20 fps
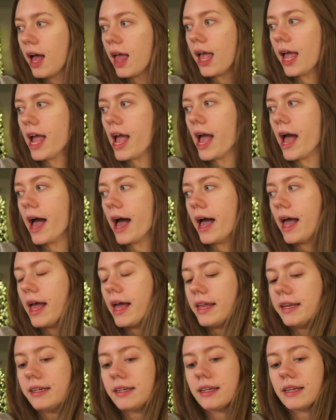
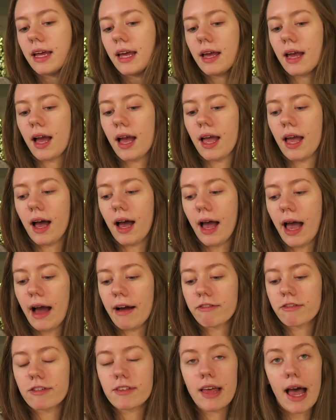And
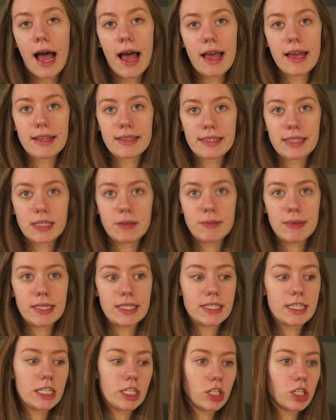after that, it's gonna be
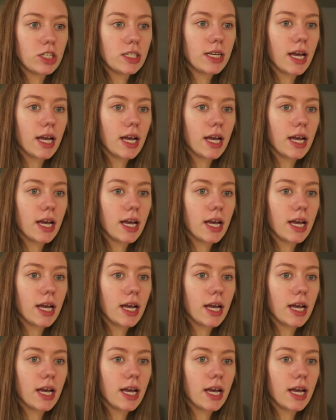dinner